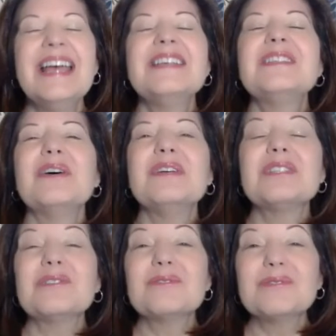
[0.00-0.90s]
So it's
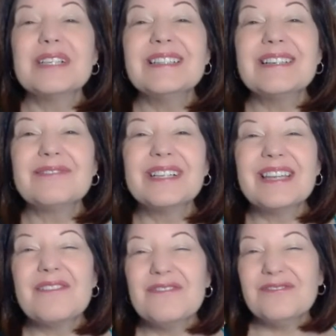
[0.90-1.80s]
a really,
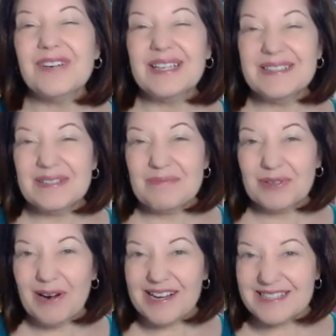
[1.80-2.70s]
really fun
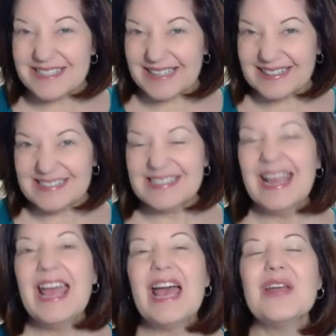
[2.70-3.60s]
project,
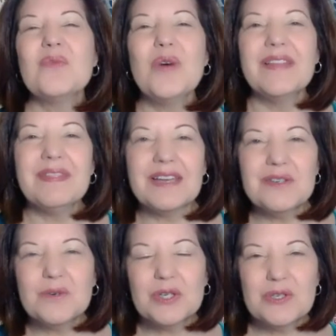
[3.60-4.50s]
and one that
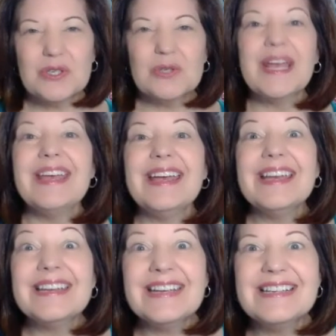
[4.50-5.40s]
you could do
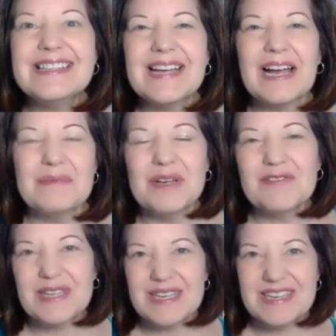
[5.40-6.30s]
any time
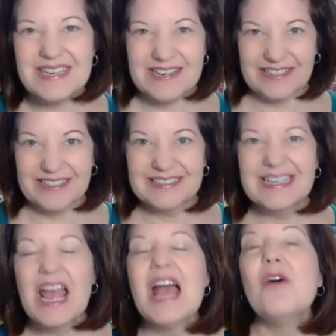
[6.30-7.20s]
of the year,
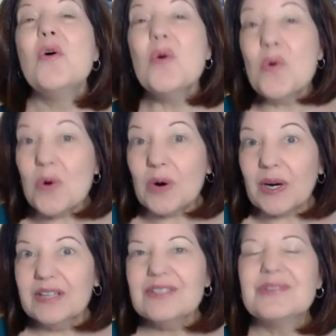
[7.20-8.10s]

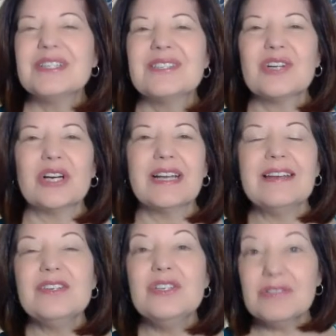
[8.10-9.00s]
or you could start a
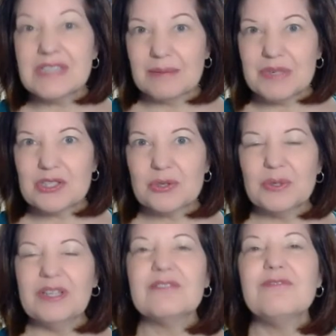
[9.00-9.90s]
new temperature
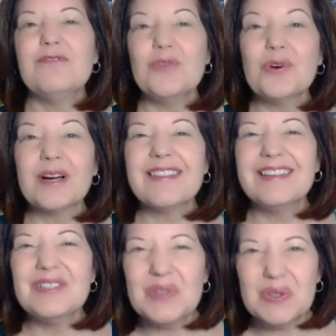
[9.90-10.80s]
quilt for the
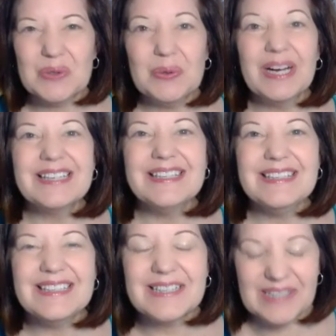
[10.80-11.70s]
new
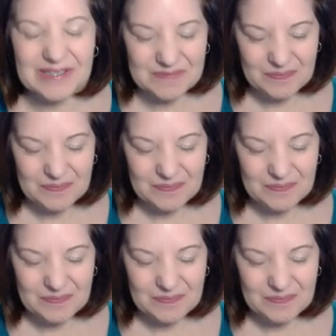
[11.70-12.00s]
year.